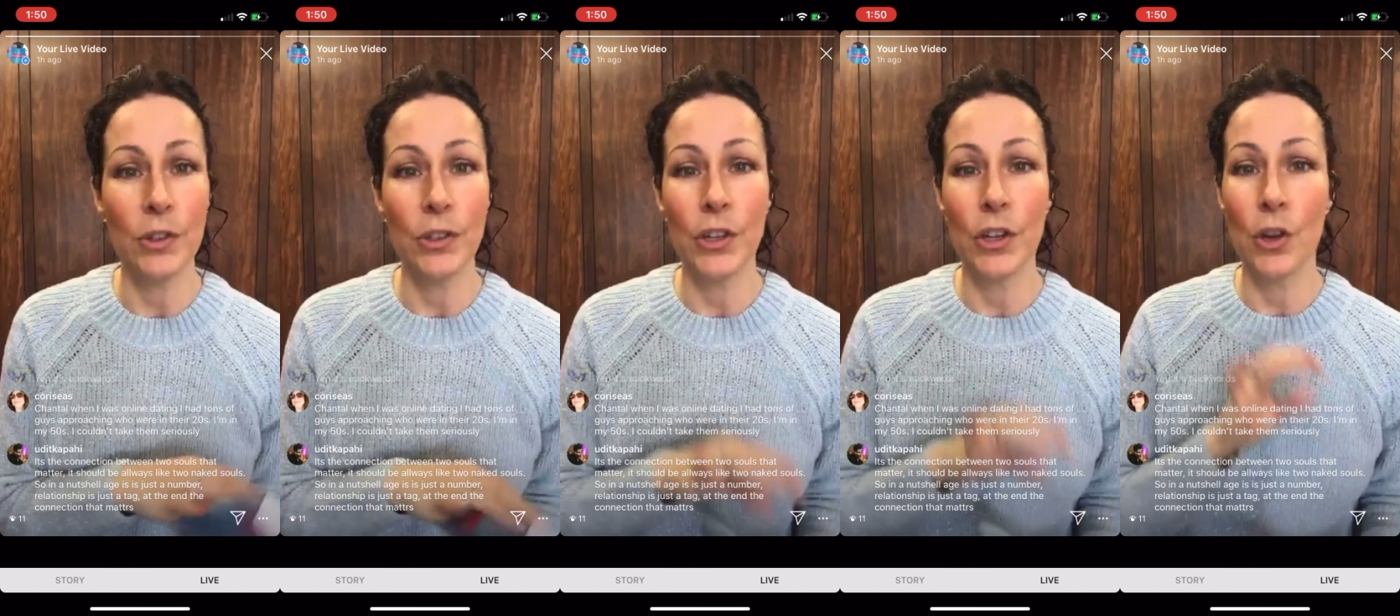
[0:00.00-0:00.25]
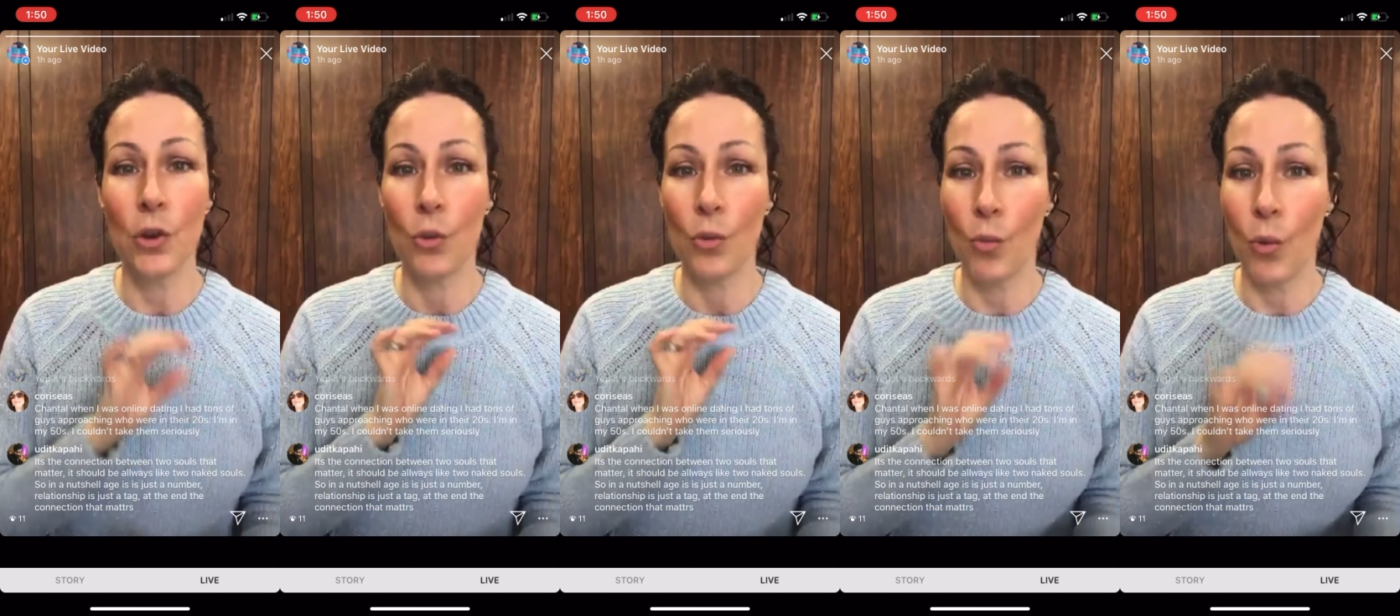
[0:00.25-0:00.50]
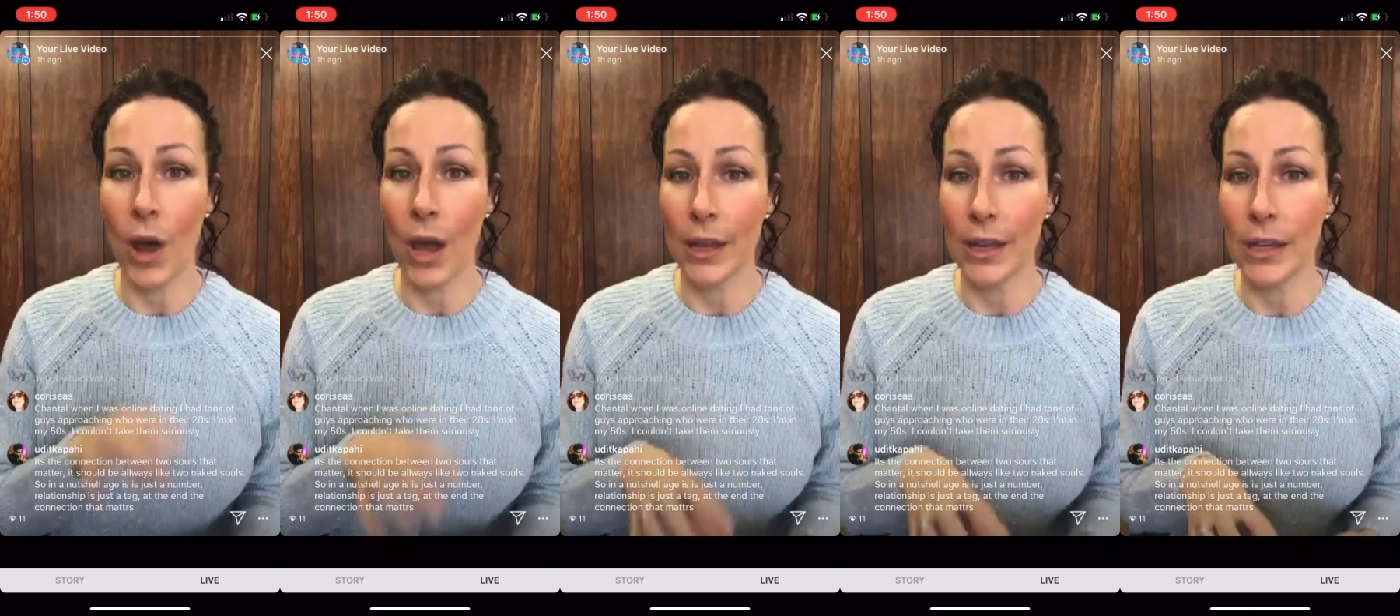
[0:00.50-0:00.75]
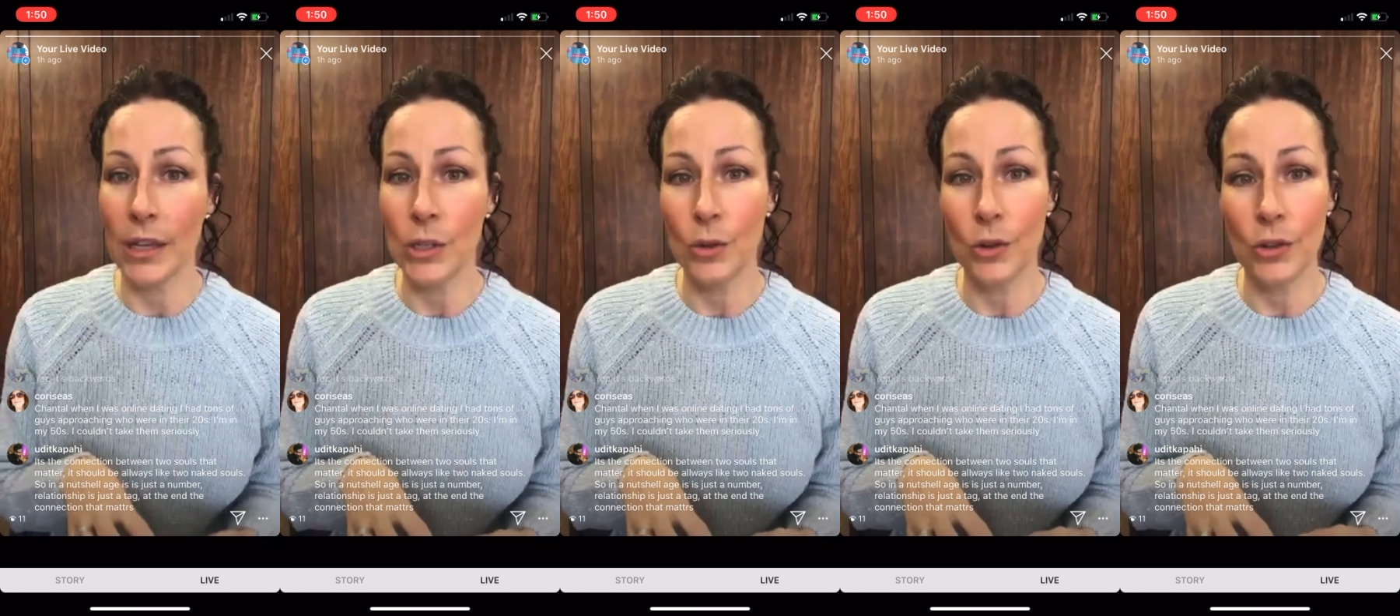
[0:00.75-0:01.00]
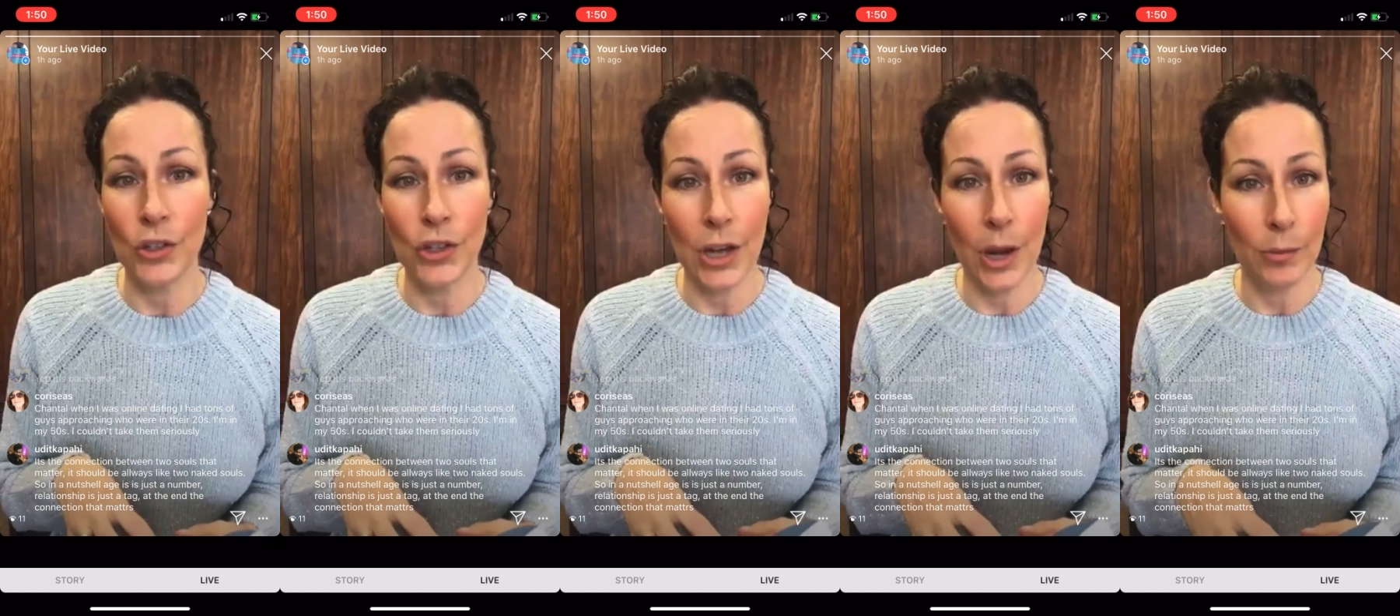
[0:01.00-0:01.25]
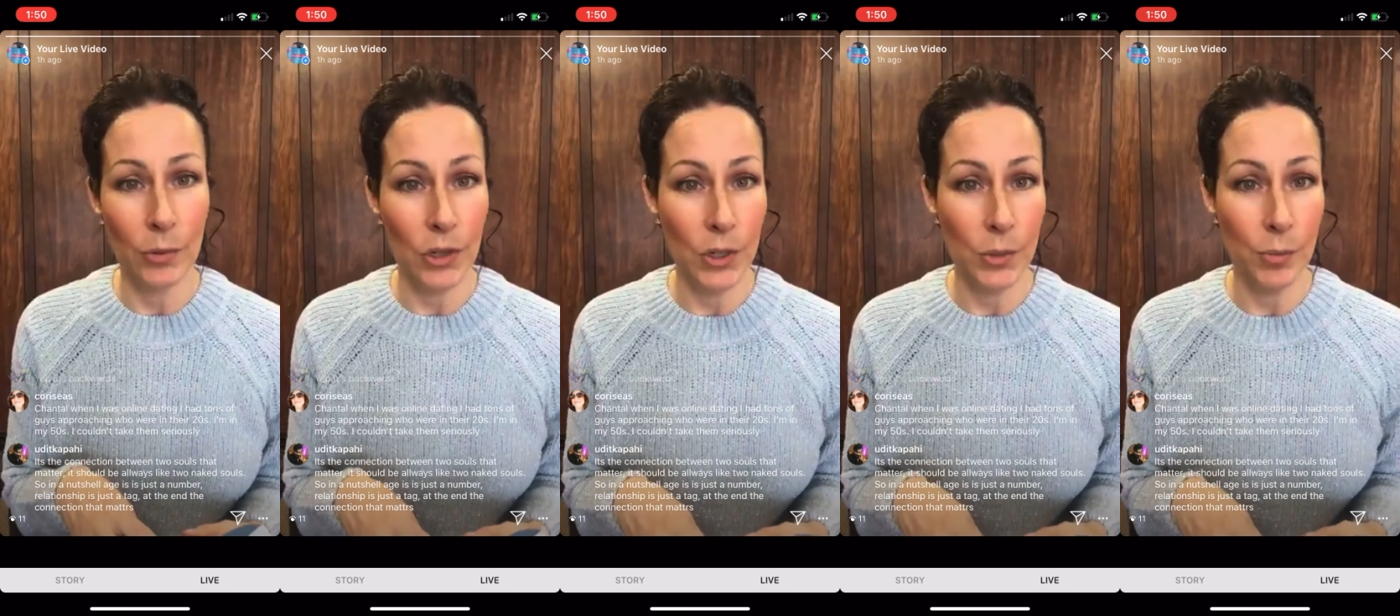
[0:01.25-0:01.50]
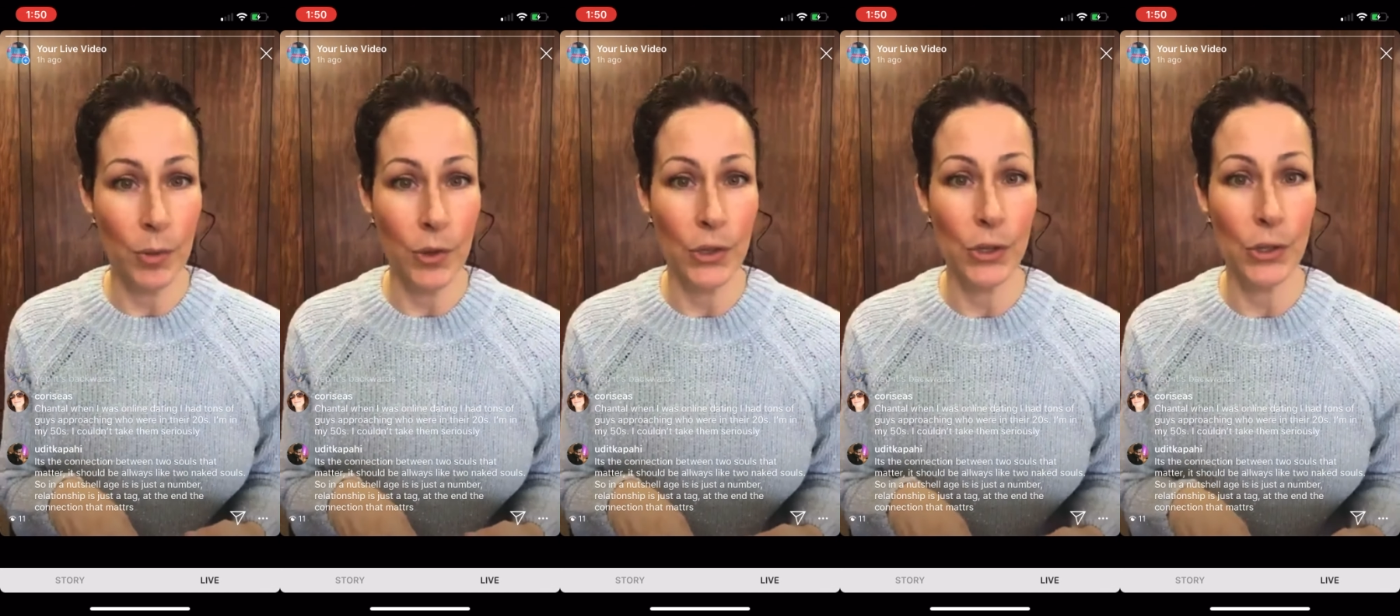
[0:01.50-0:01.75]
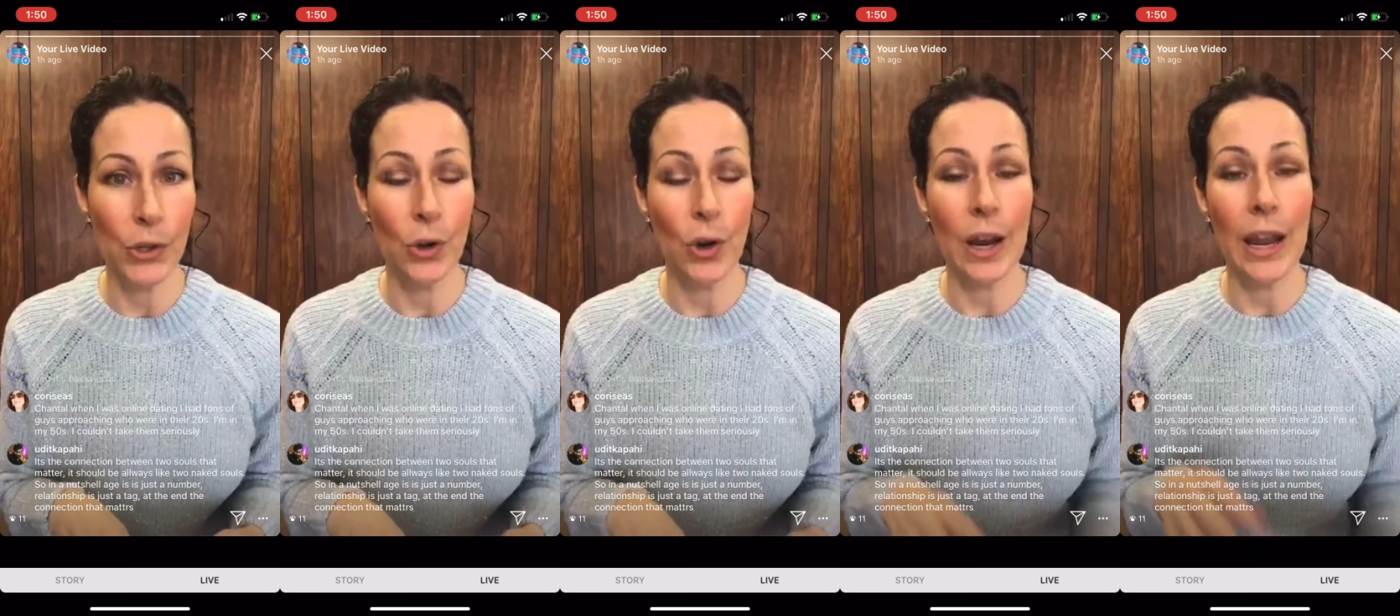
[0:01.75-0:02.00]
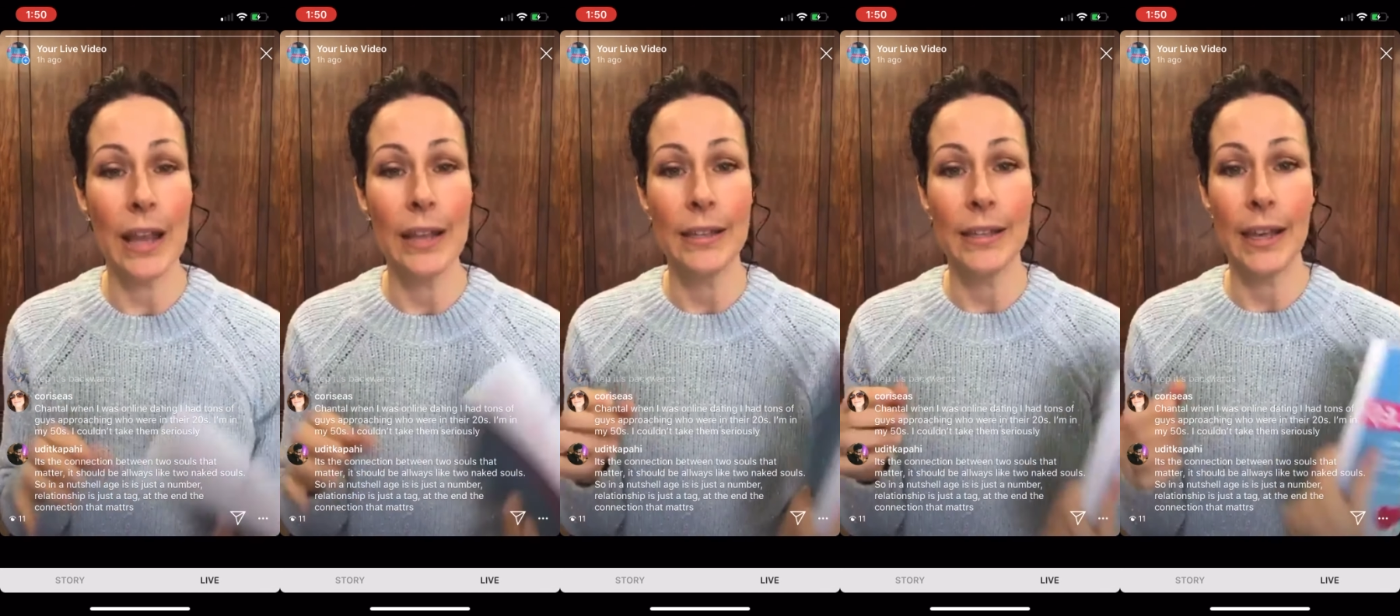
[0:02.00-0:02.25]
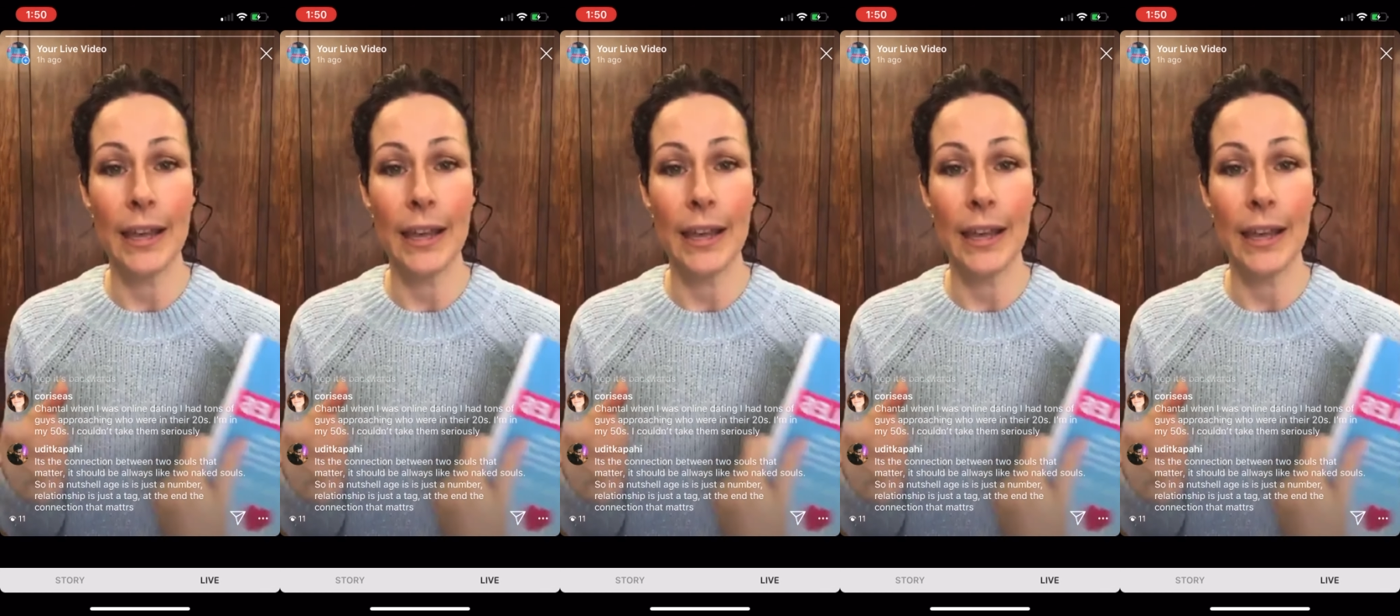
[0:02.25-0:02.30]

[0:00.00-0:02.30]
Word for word: You can walk into a chapters bookstore and say,